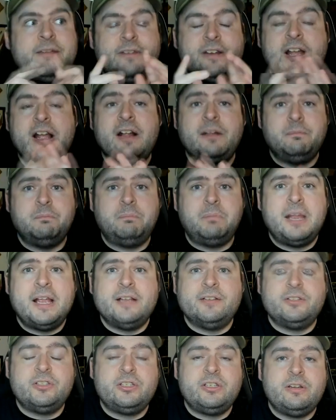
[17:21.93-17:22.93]
even though I'm
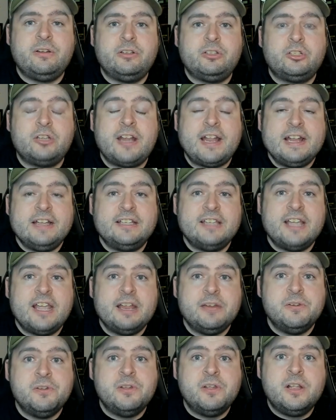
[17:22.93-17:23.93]
planning to do a
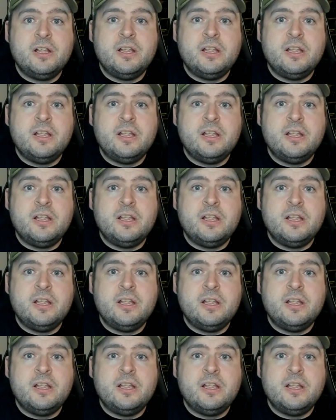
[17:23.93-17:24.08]
trade-in,